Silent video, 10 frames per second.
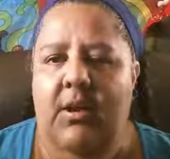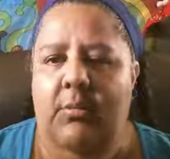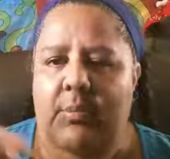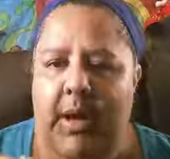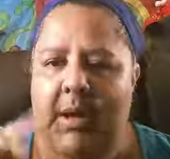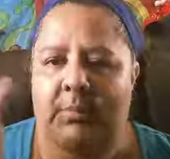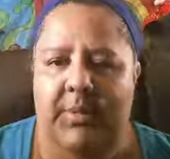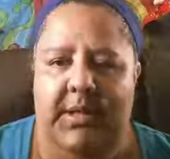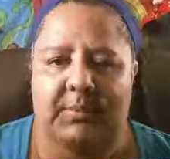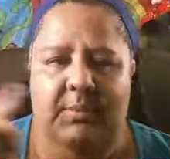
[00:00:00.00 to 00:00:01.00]
Brown
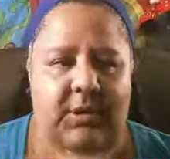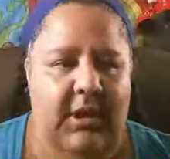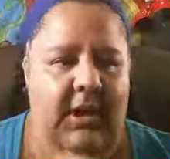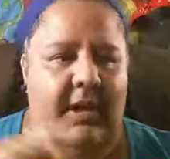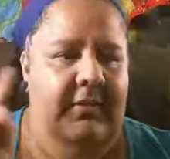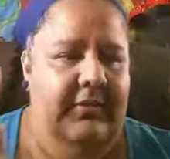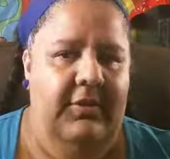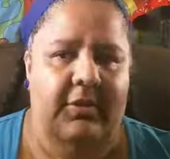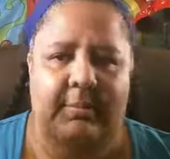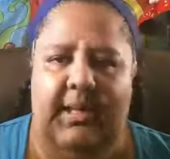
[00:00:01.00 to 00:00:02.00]
people are
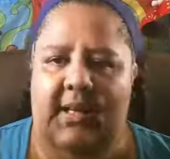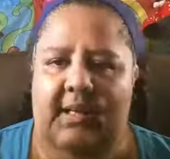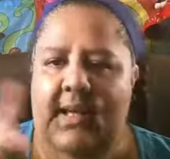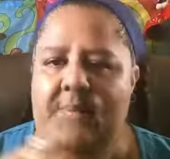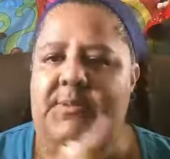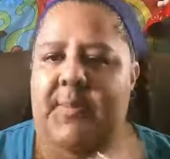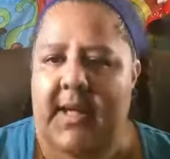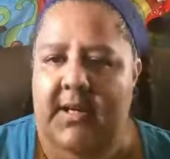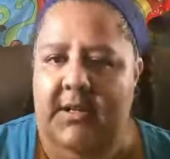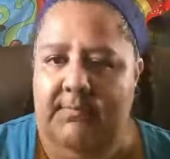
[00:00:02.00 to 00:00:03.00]
for Black Lives
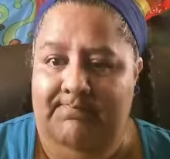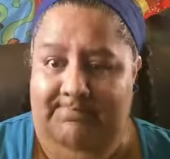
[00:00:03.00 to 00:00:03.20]
Matter.